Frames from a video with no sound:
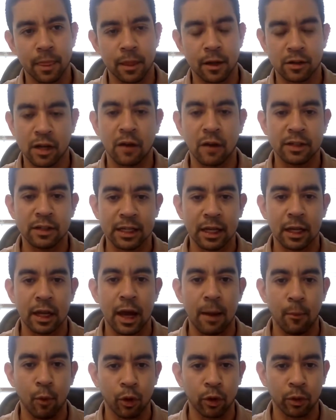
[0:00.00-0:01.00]
There's obviously a
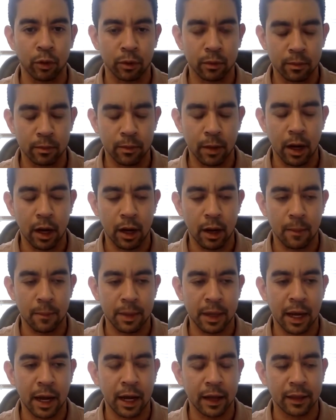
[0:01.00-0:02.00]
lot more
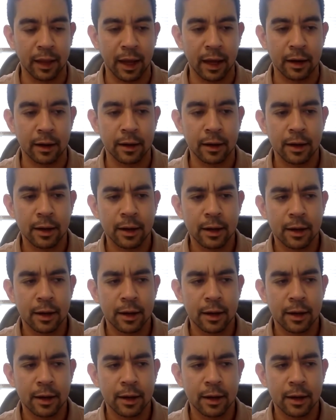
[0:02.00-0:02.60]
behind that.